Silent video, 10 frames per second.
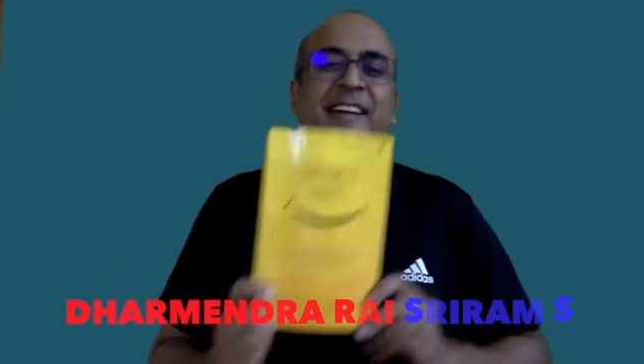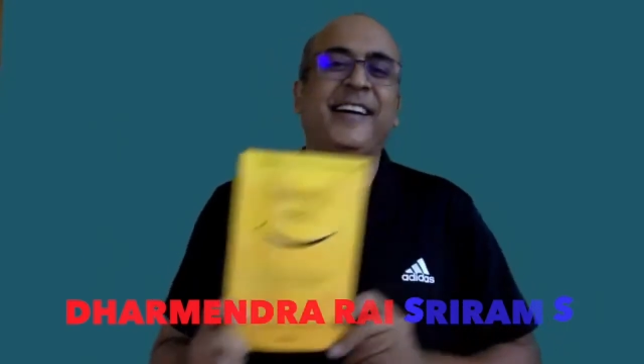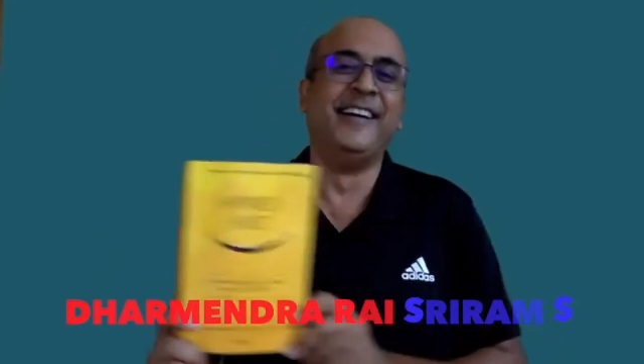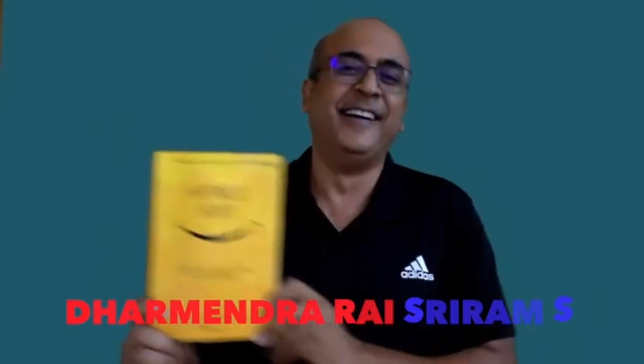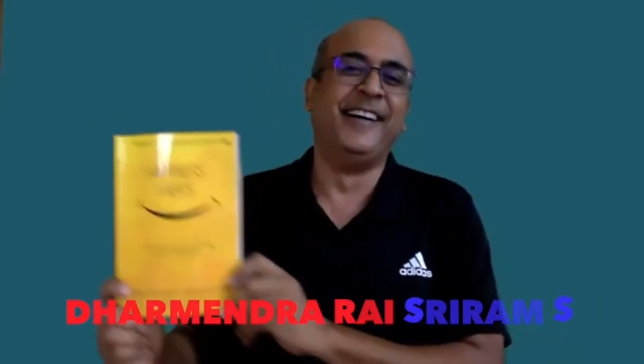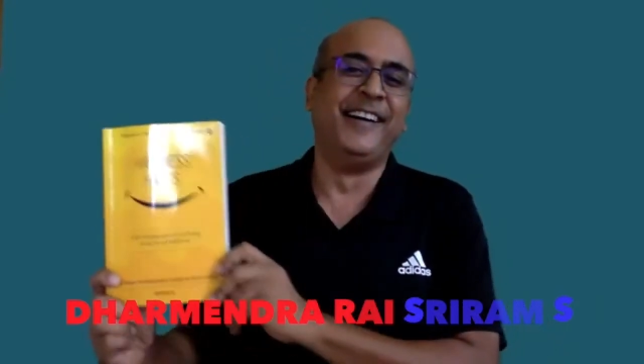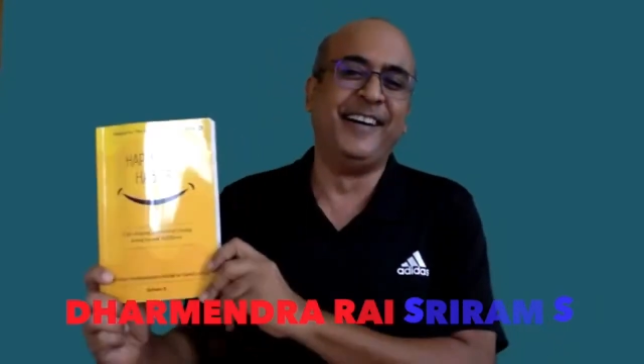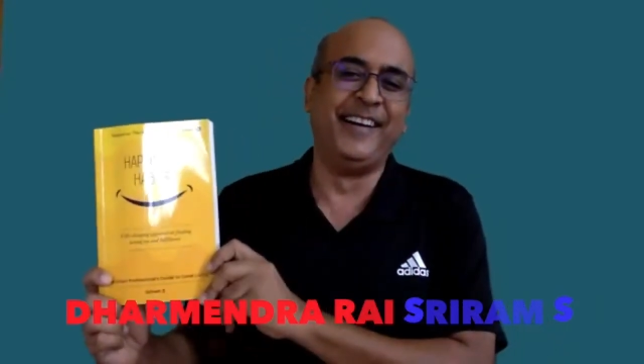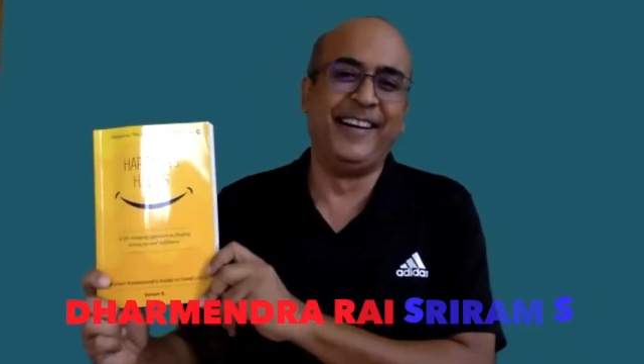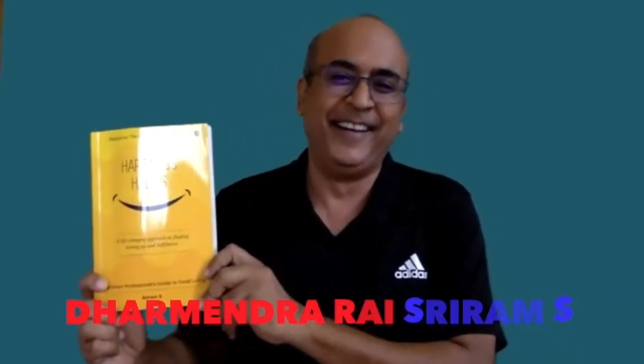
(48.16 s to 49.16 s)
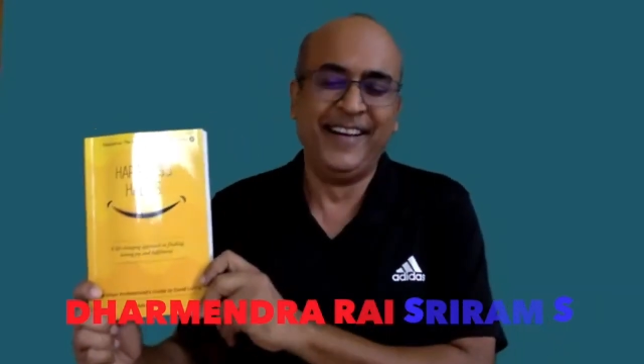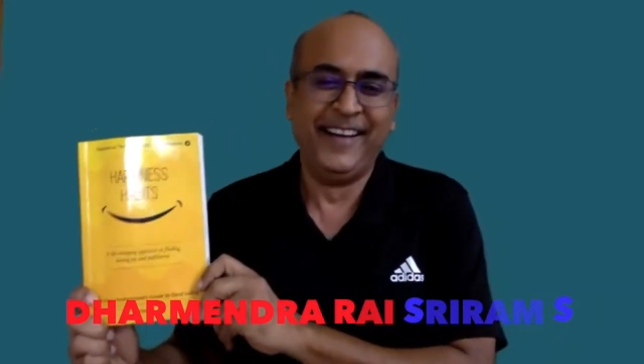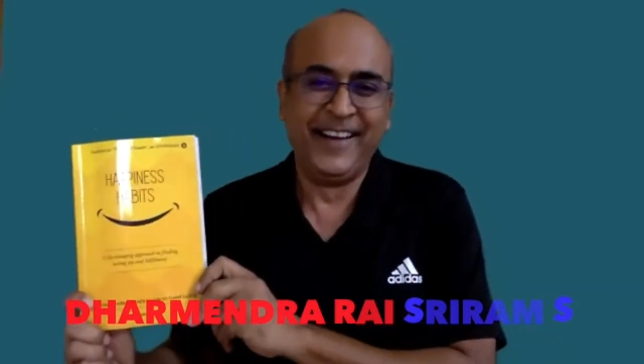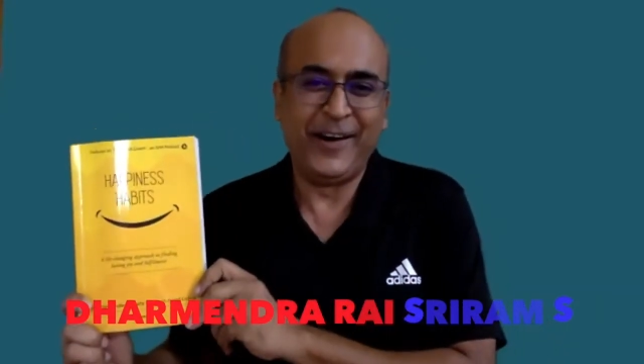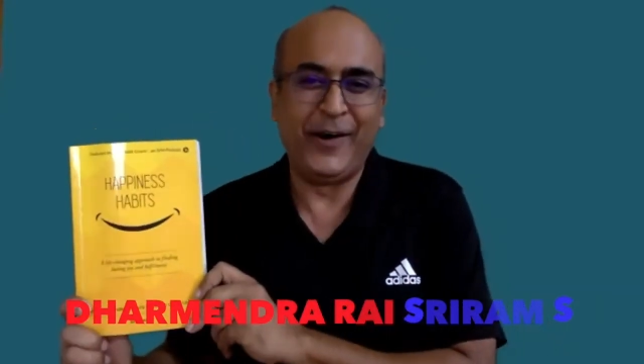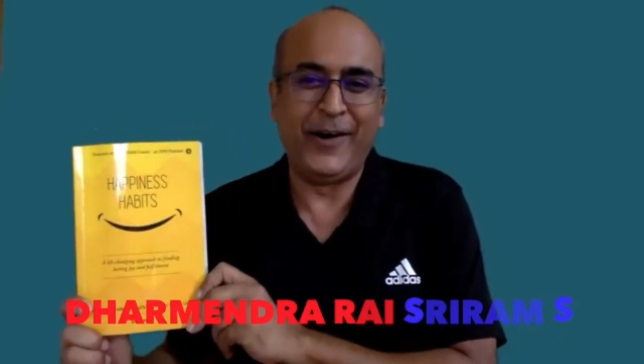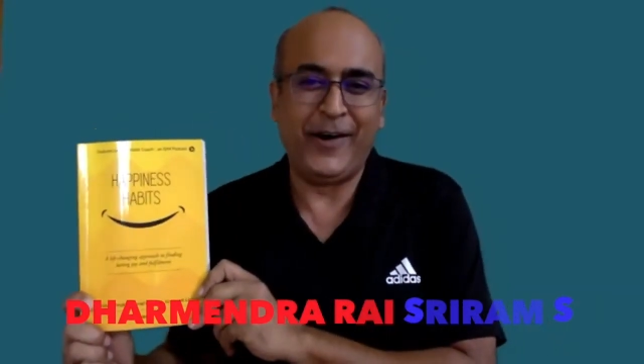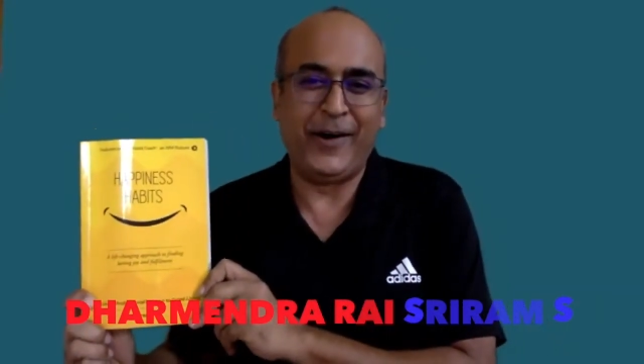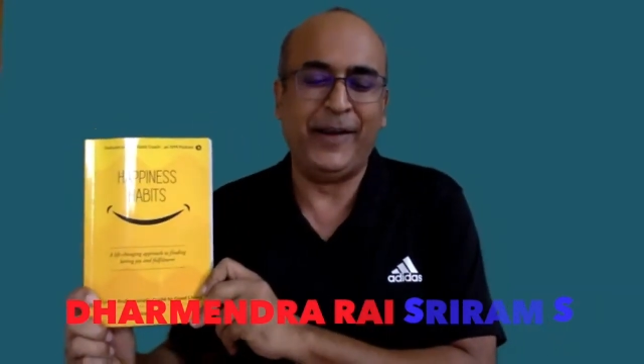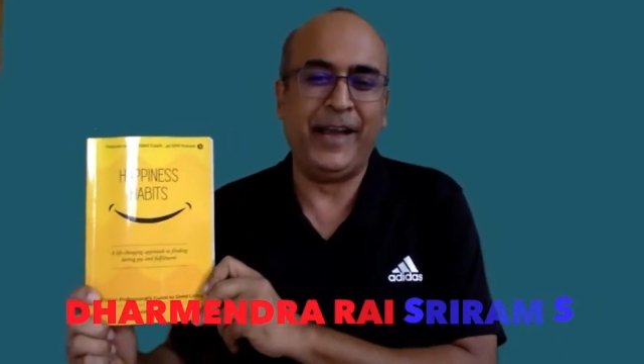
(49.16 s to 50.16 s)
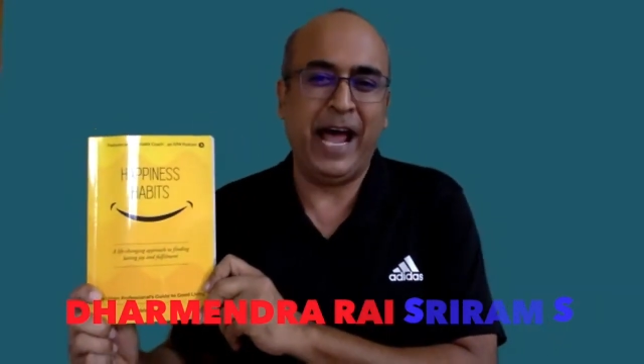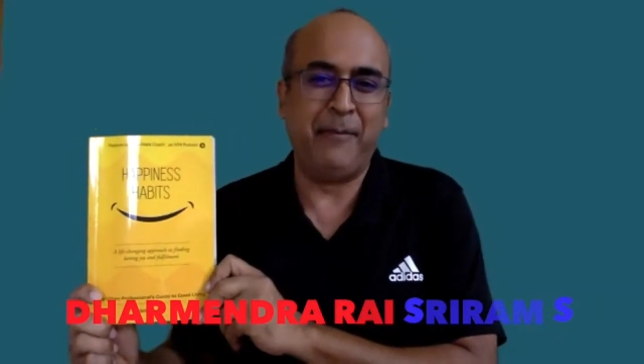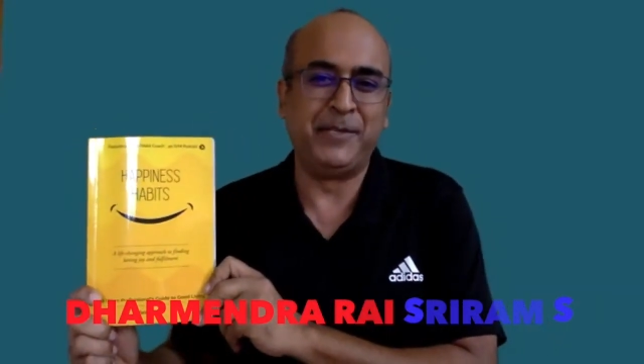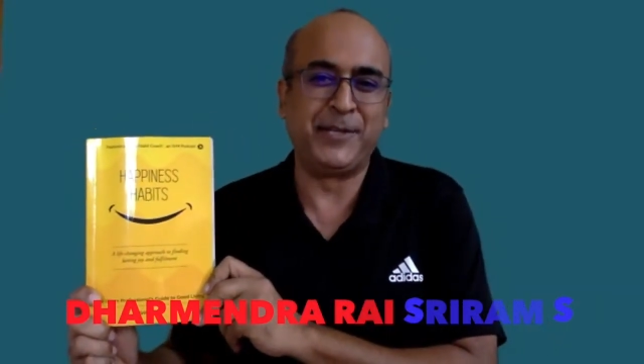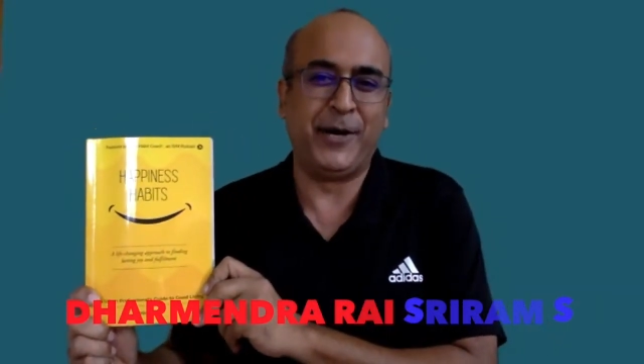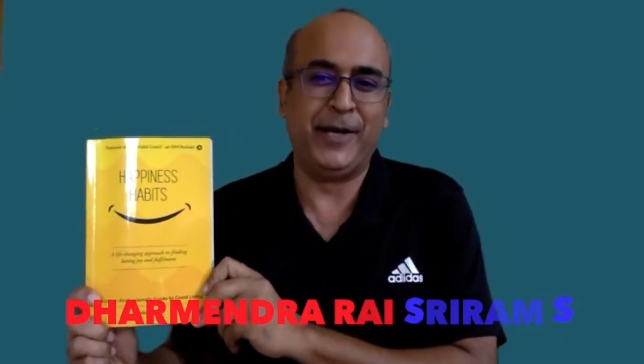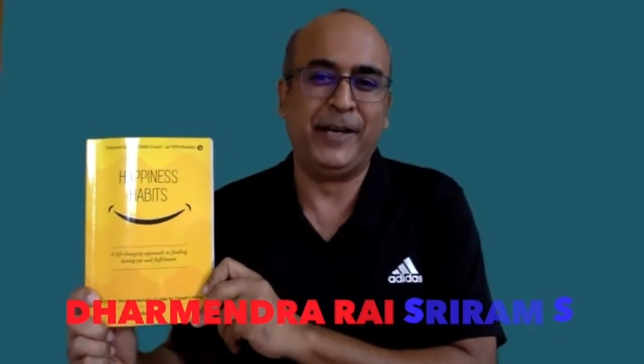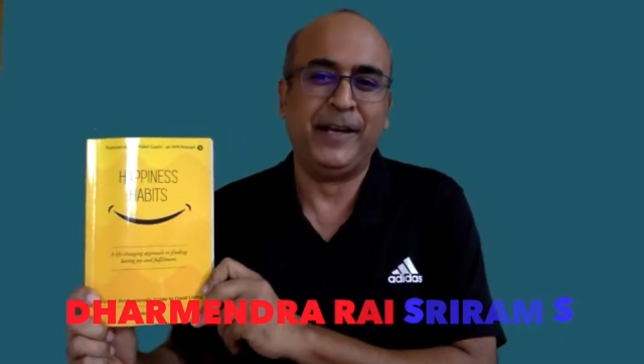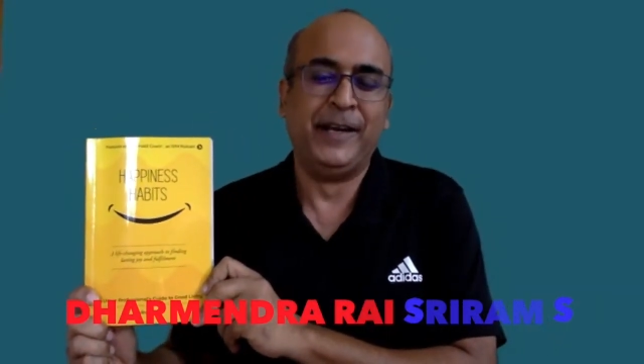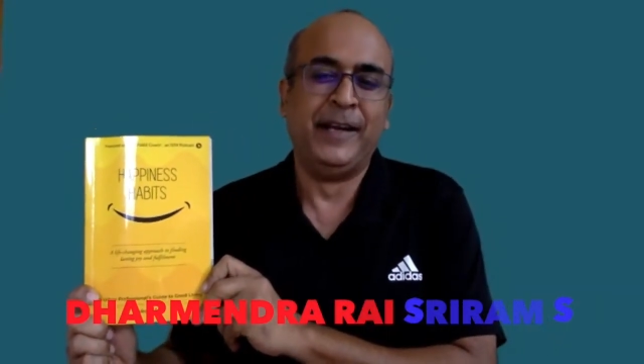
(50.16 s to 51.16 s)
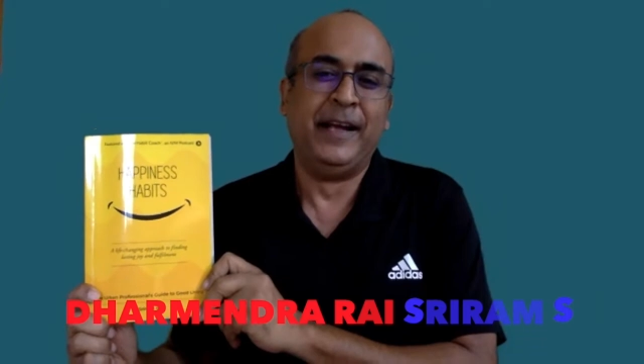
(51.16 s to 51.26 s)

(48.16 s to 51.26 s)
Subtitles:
it. on Amazon,